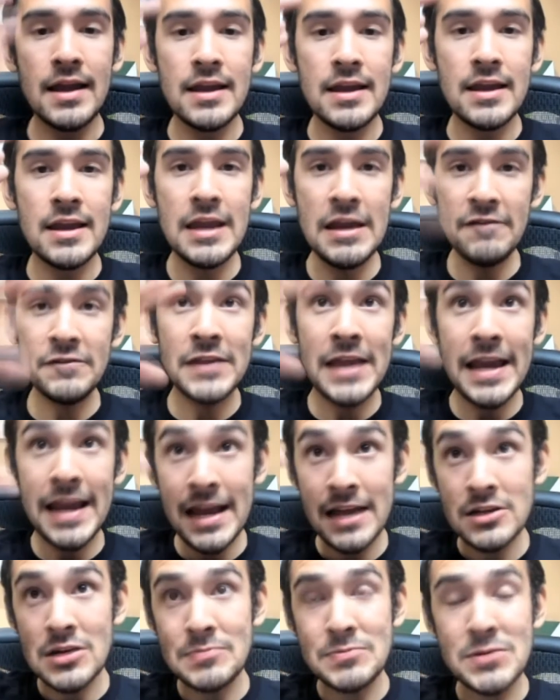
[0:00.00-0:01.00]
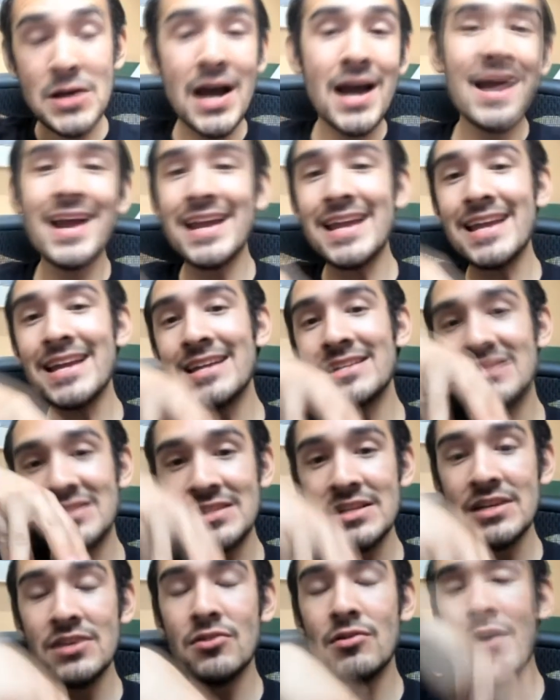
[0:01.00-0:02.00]
If they end up tying
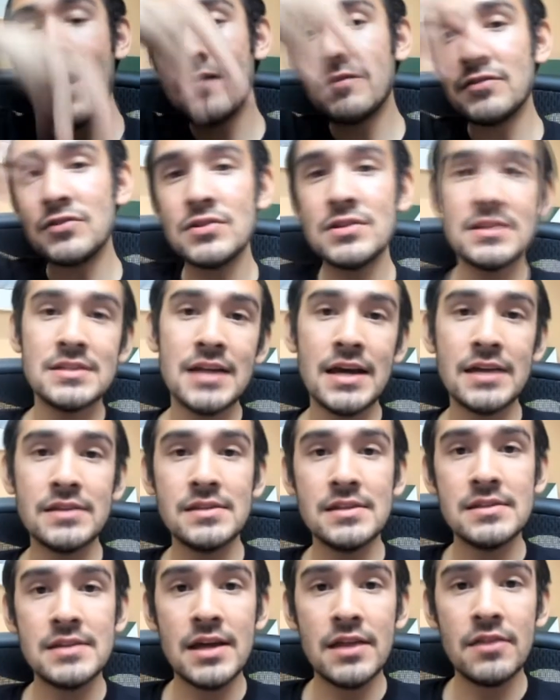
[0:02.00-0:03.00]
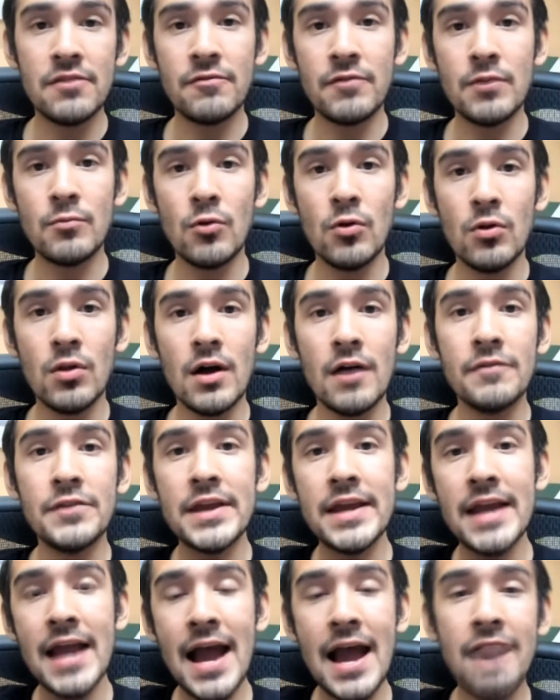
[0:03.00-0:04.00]
still after this ninth and 10th frame roll off,
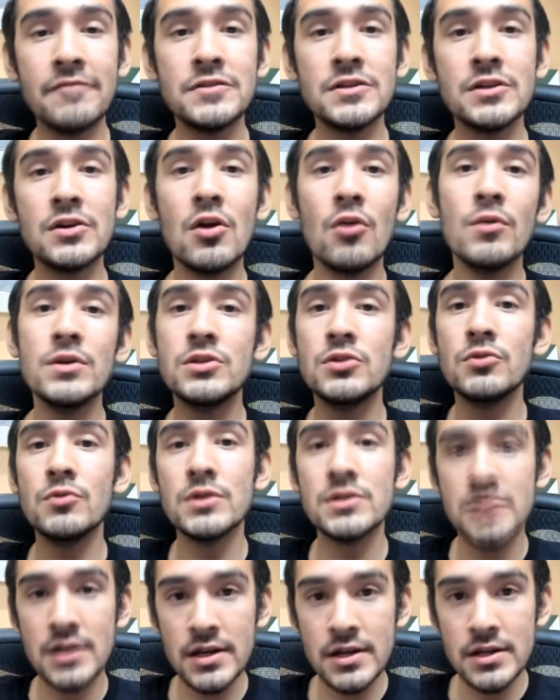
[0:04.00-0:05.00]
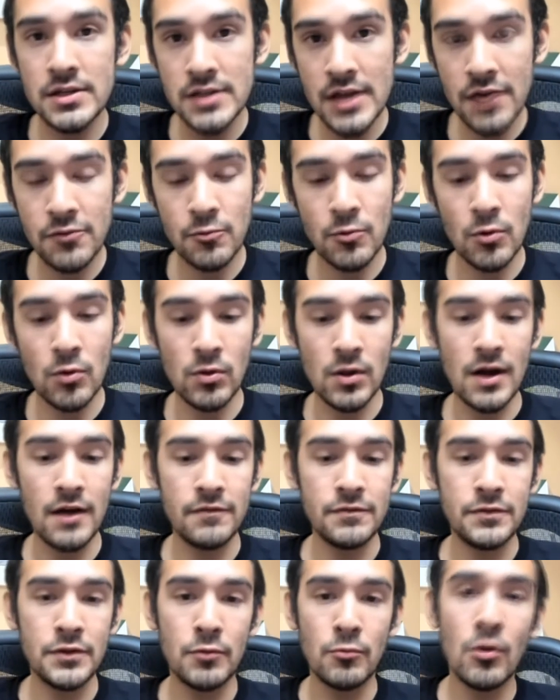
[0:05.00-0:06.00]
they have to go into a sudden death roll
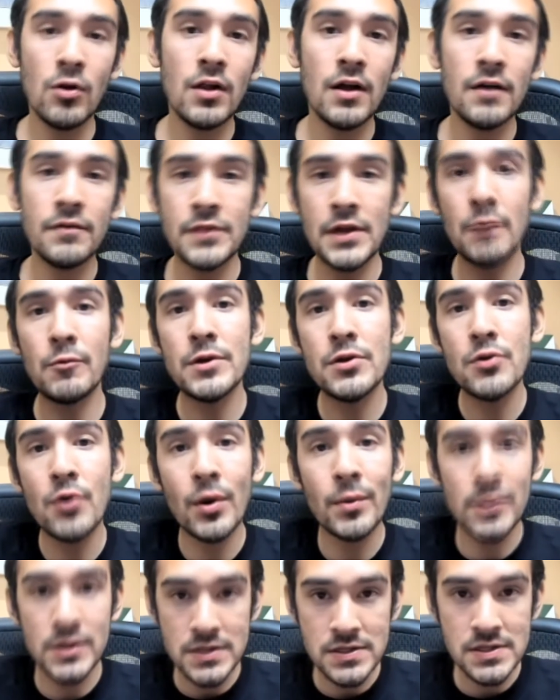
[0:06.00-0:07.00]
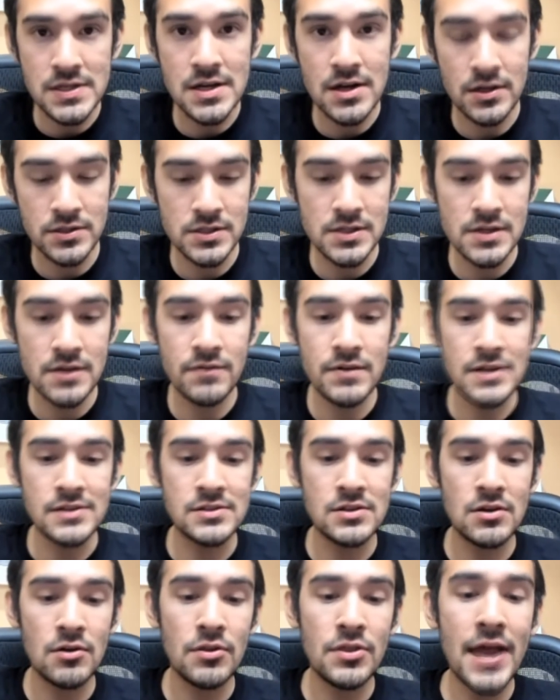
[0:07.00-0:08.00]
off, the roll off that we normally see on TV.
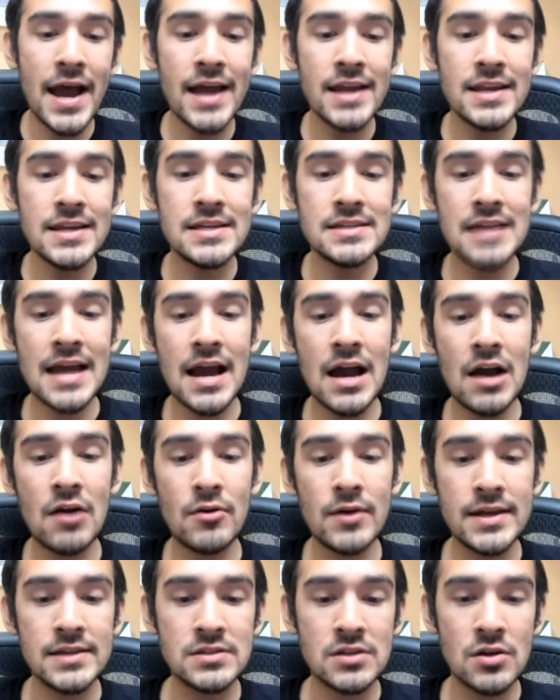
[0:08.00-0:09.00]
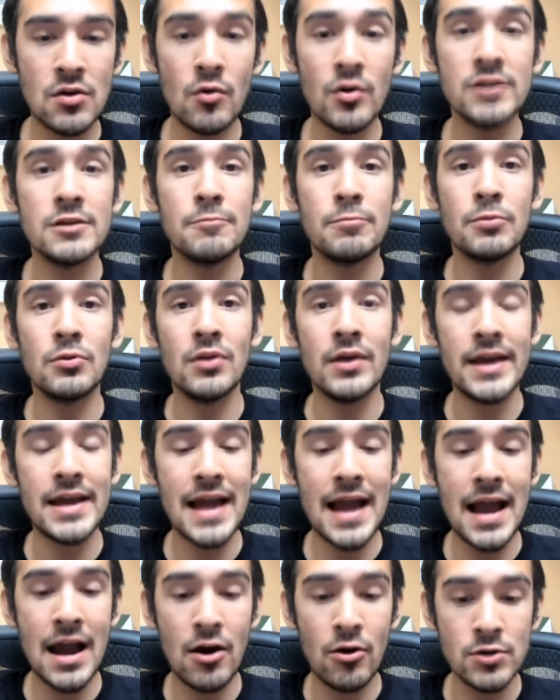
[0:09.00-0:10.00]
So that is how it's going to
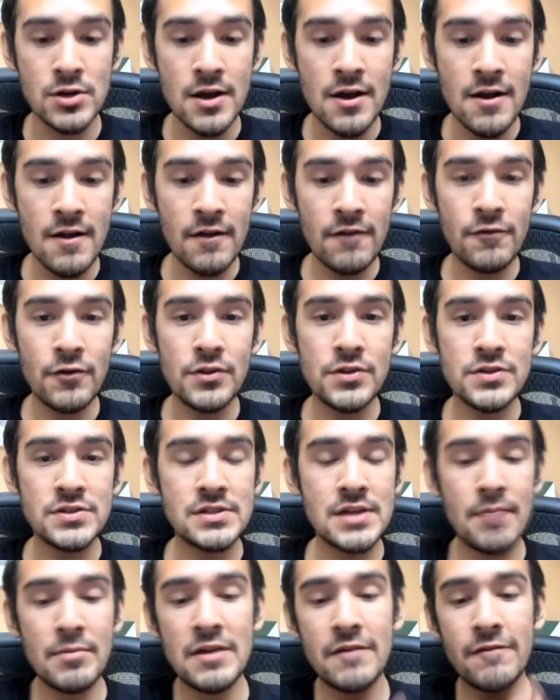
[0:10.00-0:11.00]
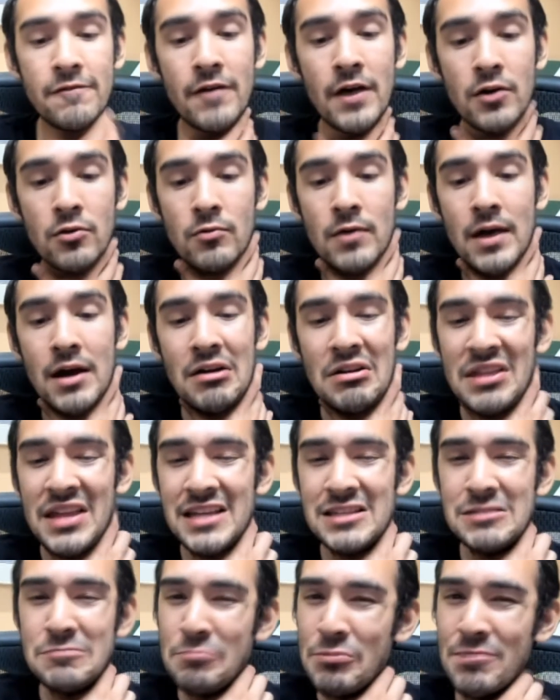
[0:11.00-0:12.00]
play out for the semi-final round, and
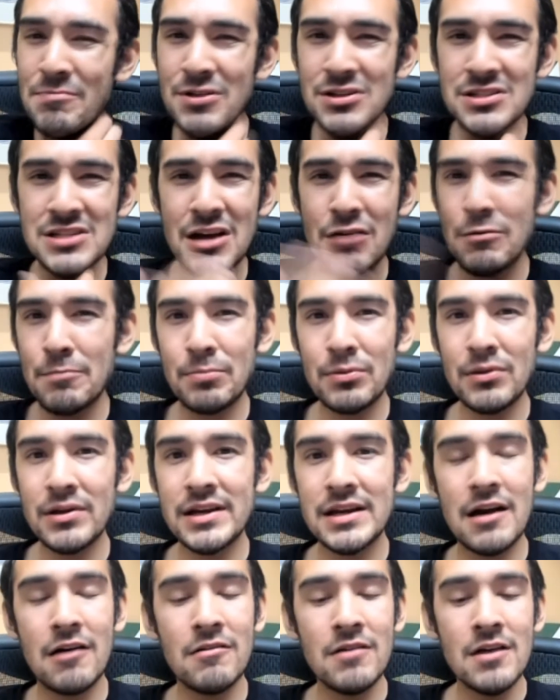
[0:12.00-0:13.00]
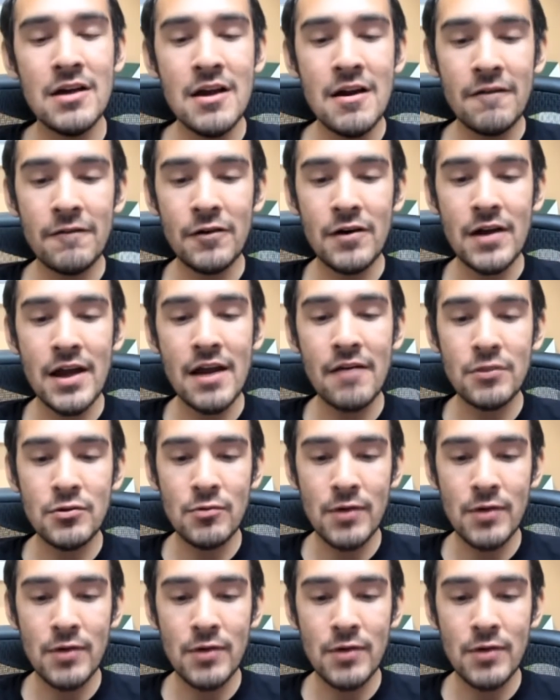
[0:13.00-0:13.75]
that's pretty much how it played out for every